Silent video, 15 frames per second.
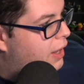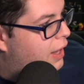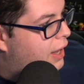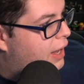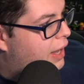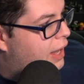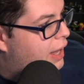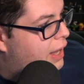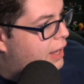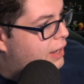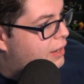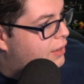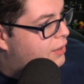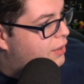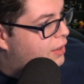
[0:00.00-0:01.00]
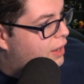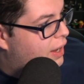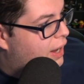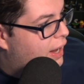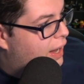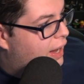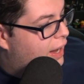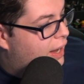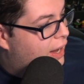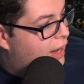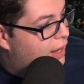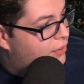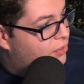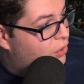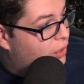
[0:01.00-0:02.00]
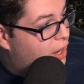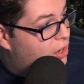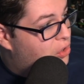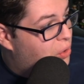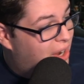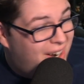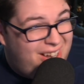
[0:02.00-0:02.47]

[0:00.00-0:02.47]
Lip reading: And I still got to do a